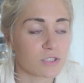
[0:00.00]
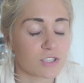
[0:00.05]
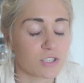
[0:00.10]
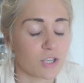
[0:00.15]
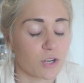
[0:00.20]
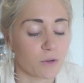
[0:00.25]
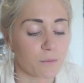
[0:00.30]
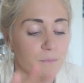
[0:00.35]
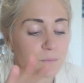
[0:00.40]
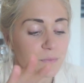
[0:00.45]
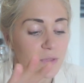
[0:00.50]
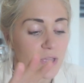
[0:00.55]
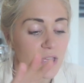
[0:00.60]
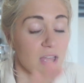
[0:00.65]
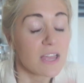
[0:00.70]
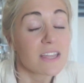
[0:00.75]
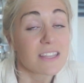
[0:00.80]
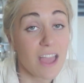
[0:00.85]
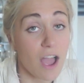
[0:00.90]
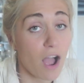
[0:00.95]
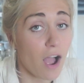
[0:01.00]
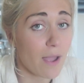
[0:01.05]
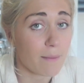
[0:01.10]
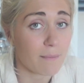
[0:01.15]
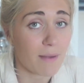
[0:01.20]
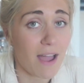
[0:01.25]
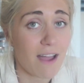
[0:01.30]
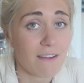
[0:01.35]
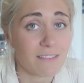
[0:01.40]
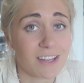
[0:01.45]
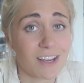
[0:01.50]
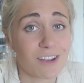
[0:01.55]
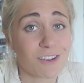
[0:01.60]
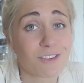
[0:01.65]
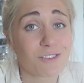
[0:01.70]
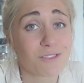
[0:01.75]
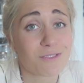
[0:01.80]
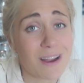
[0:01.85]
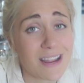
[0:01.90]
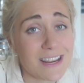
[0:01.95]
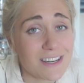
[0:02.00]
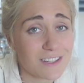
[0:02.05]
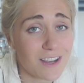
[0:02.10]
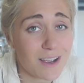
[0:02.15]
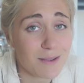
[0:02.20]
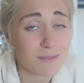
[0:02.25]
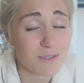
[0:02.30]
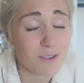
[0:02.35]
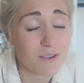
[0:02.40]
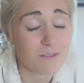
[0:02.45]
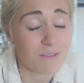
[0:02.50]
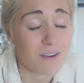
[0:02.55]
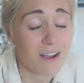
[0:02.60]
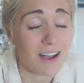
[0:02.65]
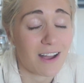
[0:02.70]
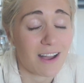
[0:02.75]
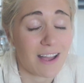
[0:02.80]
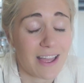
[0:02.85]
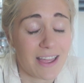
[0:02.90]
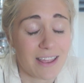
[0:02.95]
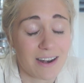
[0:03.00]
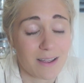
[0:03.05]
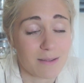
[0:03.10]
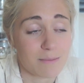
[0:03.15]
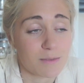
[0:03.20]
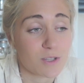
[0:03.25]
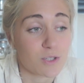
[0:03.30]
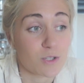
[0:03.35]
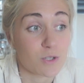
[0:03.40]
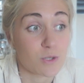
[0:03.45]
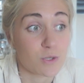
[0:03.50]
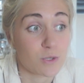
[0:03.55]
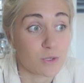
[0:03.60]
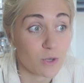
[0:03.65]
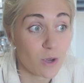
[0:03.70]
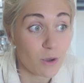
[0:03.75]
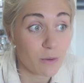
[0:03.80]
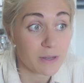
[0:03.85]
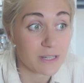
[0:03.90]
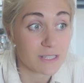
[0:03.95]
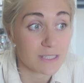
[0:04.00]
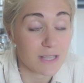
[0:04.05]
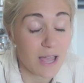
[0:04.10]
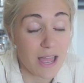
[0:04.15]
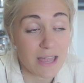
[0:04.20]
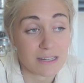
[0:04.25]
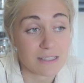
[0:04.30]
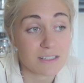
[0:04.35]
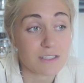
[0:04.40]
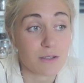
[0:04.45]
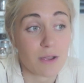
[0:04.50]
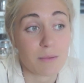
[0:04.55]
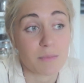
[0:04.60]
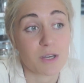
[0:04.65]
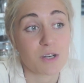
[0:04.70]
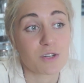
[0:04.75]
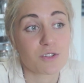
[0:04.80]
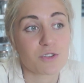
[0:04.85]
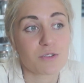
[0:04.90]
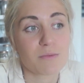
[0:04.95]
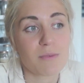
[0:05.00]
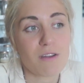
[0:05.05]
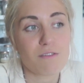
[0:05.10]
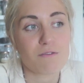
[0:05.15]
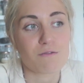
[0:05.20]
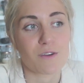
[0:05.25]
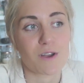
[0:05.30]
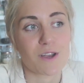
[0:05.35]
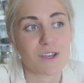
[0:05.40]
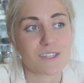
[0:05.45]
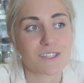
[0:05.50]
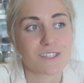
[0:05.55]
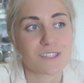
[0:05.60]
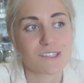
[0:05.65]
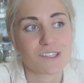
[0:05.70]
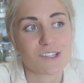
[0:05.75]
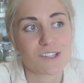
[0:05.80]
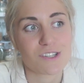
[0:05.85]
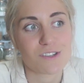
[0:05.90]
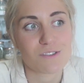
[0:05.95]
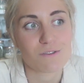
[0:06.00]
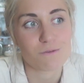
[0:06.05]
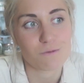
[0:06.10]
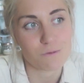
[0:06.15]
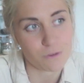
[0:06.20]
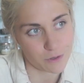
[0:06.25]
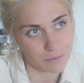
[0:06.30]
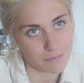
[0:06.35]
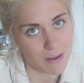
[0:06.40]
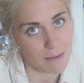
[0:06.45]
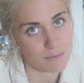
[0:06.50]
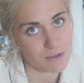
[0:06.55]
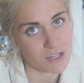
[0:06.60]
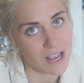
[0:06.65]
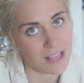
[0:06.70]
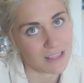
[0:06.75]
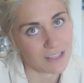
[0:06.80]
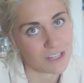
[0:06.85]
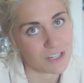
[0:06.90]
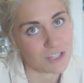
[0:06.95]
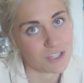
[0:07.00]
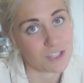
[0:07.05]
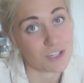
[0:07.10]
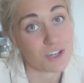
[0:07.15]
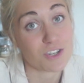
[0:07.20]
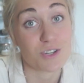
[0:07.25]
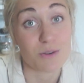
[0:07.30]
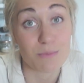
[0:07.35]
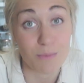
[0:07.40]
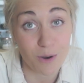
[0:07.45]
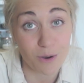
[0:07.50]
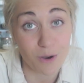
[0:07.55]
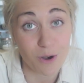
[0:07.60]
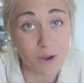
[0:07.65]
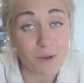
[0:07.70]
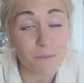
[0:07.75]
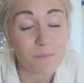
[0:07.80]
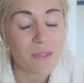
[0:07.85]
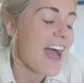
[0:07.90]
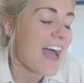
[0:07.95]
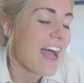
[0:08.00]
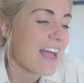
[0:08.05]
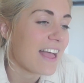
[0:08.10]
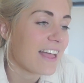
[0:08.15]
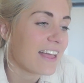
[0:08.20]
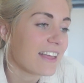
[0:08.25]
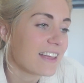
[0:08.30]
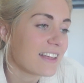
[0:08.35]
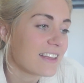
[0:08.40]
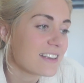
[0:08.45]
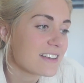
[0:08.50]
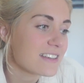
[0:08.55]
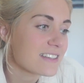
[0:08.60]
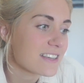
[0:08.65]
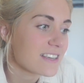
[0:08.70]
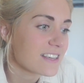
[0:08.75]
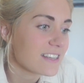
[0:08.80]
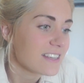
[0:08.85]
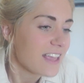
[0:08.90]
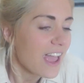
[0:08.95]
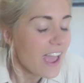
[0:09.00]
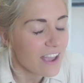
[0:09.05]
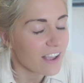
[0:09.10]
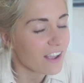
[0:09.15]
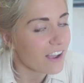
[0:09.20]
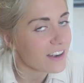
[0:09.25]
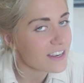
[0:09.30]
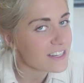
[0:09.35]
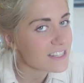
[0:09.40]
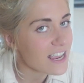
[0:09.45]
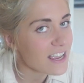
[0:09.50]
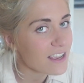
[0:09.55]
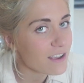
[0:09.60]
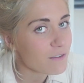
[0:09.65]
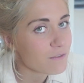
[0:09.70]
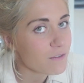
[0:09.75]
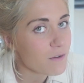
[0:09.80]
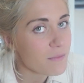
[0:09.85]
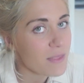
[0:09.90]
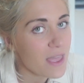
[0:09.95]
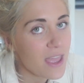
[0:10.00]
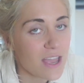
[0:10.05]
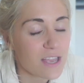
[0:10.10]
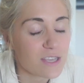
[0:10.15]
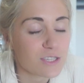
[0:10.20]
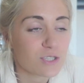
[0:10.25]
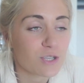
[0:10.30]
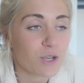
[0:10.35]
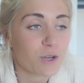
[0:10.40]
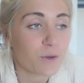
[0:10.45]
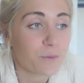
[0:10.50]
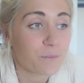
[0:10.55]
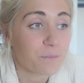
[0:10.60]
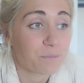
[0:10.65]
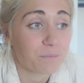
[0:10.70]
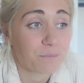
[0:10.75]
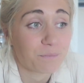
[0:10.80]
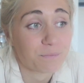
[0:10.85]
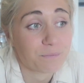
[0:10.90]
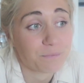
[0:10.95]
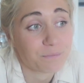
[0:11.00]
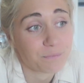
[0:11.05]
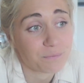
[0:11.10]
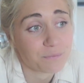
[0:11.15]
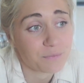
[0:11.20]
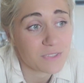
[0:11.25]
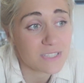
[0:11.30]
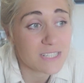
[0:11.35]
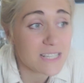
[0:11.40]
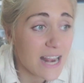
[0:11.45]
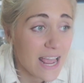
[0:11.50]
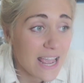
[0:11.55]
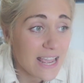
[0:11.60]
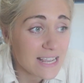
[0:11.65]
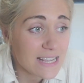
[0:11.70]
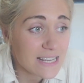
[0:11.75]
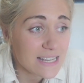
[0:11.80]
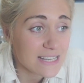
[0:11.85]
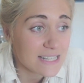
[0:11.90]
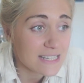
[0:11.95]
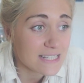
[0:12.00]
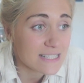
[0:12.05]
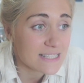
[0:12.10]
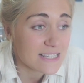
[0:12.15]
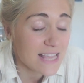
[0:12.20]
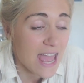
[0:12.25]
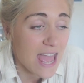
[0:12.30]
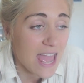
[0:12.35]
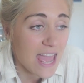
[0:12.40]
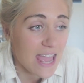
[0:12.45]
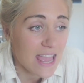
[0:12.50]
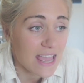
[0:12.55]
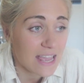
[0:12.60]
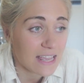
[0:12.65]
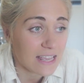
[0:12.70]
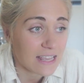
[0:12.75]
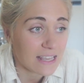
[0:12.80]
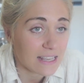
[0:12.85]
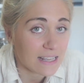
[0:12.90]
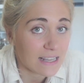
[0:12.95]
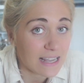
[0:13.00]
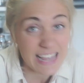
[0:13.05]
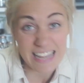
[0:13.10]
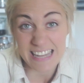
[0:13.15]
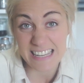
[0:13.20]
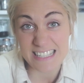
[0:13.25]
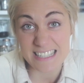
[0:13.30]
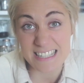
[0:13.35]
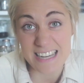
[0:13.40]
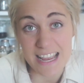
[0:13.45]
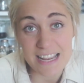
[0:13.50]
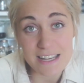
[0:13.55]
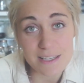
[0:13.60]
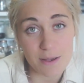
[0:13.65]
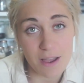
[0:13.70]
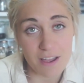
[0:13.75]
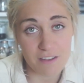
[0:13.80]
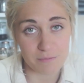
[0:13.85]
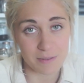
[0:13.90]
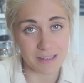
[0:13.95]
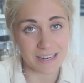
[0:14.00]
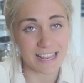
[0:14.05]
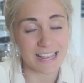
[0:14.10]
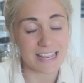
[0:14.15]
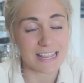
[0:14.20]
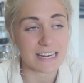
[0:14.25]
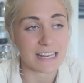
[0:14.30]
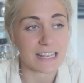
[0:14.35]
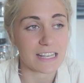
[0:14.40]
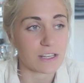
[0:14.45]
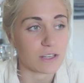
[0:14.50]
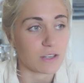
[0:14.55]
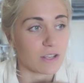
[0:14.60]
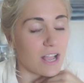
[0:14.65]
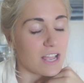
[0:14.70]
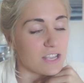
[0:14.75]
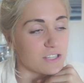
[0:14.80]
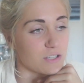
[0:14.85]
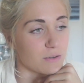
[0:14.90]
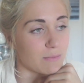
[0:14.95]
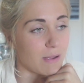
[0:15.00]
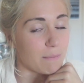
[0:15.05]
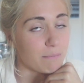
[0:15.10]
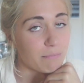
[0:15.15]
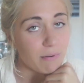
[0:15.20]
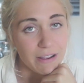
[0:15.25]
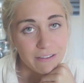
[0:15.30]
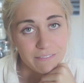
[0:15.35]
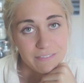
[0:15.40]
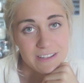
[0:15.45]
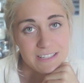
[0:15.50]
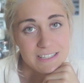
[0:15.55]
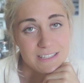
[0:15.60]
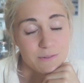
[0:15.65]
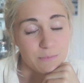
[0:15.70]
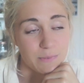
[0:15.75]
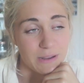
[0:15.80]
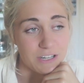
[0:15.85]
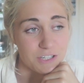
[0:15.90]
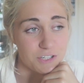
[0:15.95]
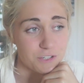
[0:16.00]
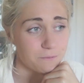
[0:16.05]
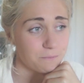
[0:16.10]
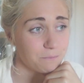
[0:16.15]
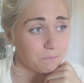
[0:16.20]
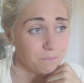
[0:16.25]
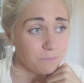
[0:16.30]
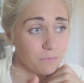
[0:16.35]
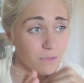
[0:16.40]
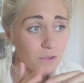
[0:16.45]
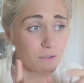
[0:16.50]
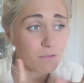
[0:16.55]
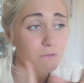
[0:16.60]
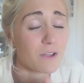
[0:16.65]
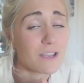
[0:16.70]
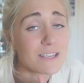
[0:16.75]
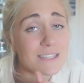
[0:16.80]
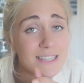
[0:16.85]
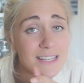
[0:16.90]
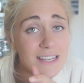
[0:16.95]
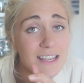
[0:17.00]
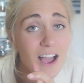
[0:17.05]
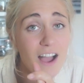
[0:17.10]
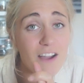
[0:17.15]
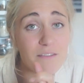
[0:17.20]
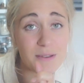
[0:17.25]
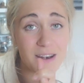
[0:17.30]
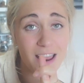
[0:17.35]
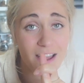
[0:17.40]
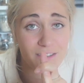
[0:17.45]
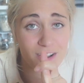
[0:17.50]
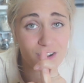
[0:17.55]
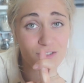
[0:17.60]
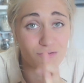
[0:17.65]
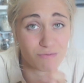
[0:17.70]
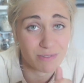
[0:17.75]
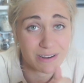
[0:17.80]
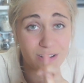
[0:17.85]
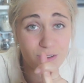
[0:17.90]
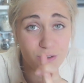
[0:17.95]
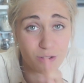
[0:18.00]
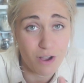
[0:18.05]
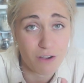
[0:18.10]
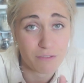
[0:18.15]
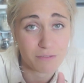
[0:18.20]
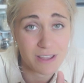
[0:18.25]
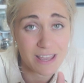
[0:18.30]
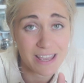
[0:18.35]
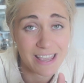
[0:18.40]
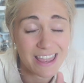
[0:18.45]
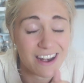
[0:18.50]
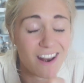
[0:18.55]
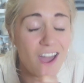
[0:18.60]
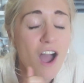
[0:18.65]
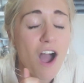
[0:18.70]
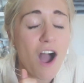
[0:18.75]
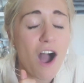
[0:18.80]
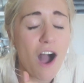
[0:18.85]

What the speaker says: So I'm having a great time so far and I'm so excited. So I'm going to do my first FODMAP challenge tomorrow and kind of take it from there. So today is a eat day. So I've been eating, you guys saw my breakfast, which firstly, I've been having real coffee again.